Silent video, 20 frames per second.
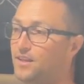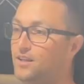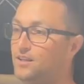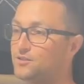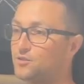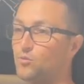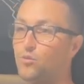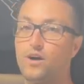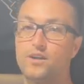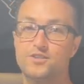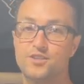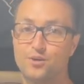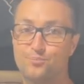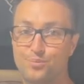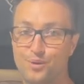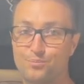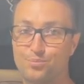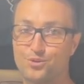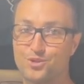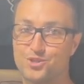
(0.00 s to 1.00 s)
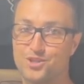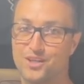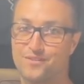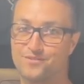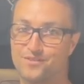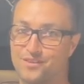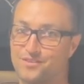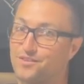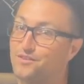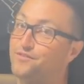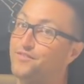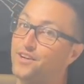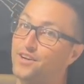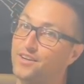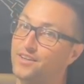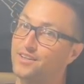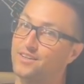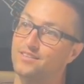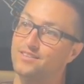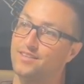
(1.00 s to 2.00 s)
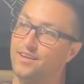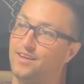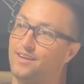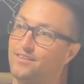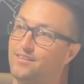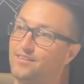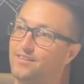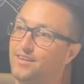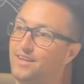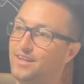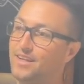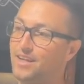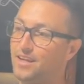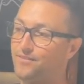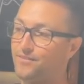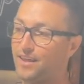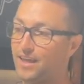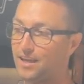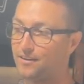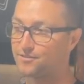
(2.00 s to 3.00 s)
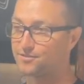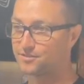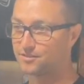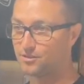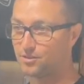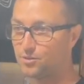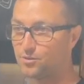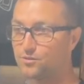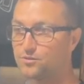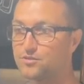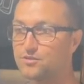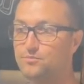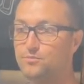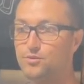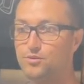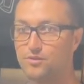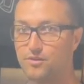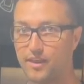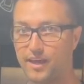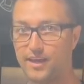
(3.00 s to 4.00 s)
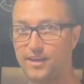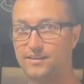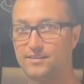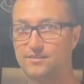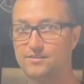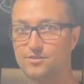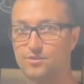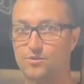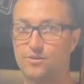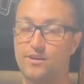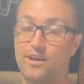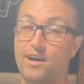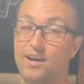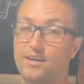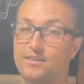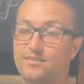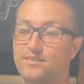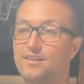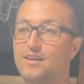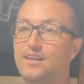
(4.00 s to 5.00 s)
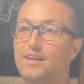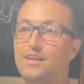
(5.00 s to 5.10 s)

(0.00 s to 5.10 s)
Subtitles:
So watch how people shift. It's a very good tell if they have slow, smooth hands or not.